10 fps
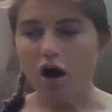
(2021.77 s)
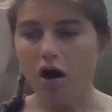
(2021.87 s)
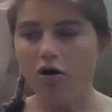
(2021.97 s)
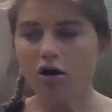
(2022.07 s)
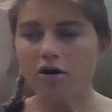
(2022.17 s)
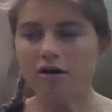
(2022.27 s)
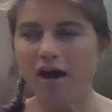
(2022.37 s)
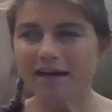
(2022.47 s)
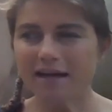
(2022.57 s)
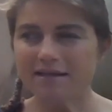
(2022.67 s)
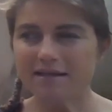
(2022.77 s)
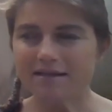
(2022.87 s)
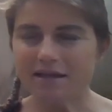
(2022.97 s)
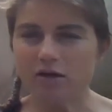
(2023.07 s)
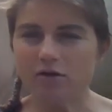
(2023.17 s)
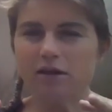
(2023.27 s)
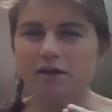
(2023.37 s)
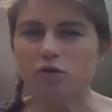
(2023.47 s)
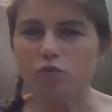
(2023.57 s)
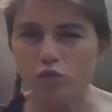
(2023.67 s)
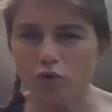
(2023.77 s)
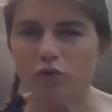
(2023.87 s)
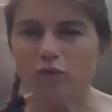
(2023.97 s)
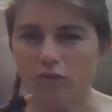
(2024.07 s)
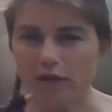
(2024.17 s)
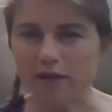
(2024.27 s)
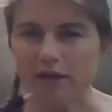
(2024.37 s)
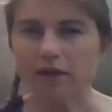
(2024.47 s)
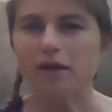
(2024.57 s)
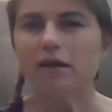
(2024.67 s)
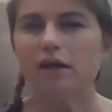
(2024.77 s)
are not necessarily the root feeling.